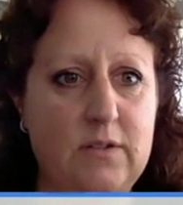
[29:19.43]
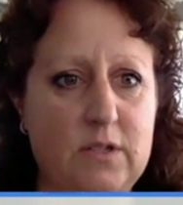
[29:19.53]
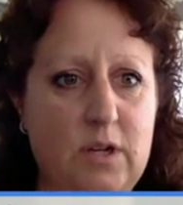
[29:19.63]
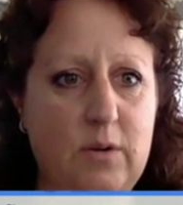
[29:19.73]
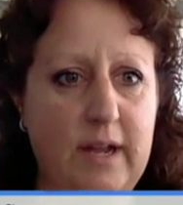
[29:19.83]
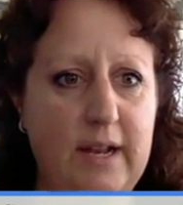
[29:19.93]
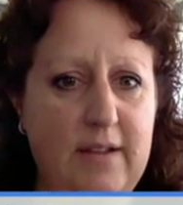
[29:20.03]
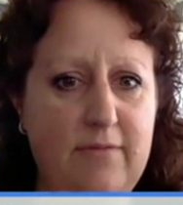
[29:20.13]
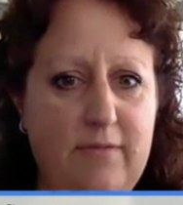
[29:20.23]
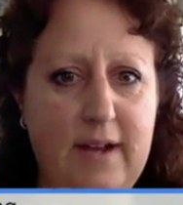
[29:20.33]
So
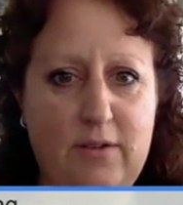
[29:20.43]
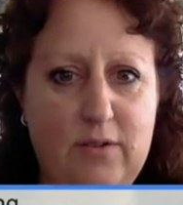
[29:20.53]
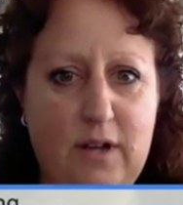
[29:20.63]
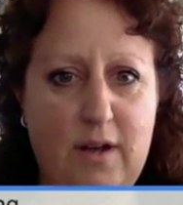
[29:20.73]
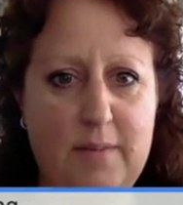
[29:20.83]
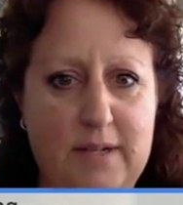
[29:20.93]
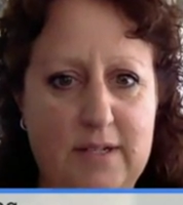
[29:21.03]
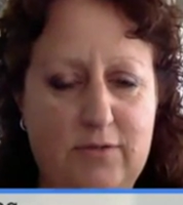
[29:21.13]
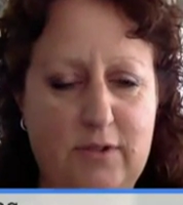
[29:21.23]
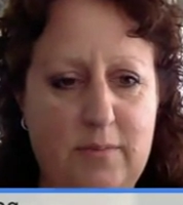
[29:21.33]
any final
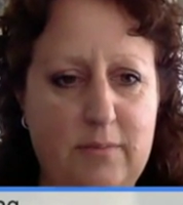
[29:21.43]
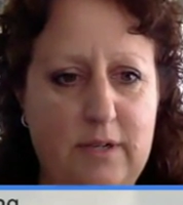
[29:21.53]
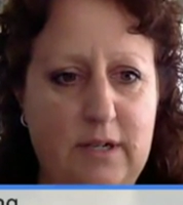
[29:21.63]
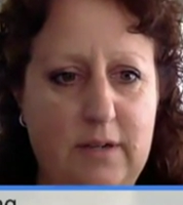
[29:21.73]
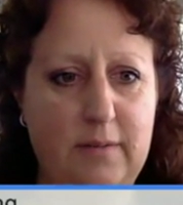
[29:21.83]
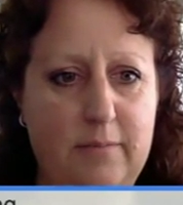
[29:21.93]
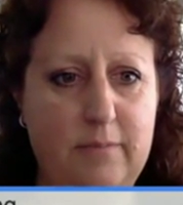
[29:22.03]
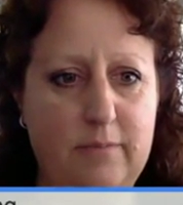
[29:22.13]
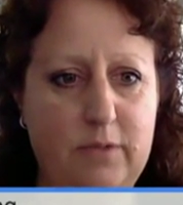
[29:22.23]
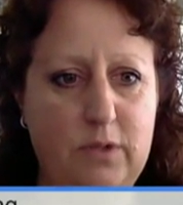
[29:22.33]
comments
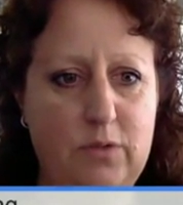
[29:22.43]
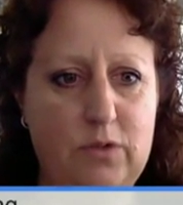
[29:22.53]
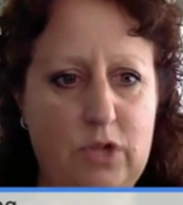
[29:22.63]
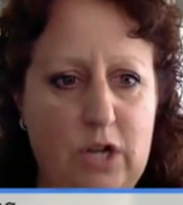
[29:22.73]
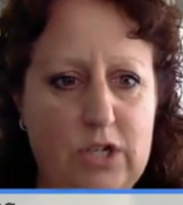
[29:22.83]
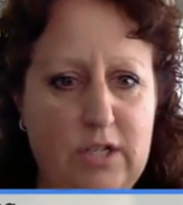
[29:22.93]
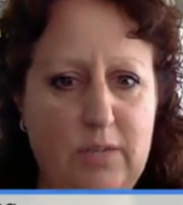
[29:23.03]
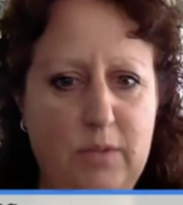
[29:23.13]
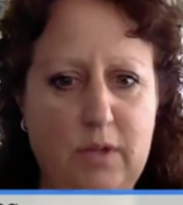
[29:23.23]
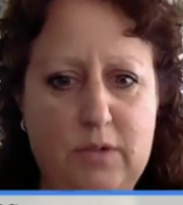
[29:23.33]
from you, Josh, and
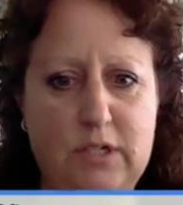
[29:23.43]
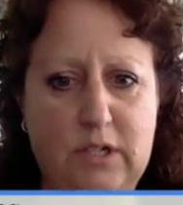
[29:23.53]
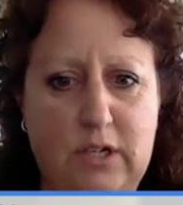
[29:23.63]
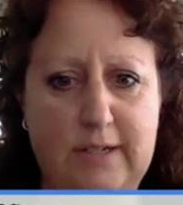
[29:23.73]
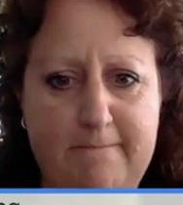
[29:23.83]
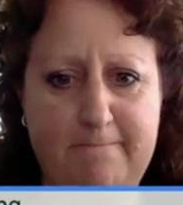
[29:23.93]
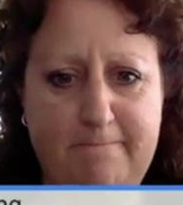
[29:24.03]
then we'll go to Don?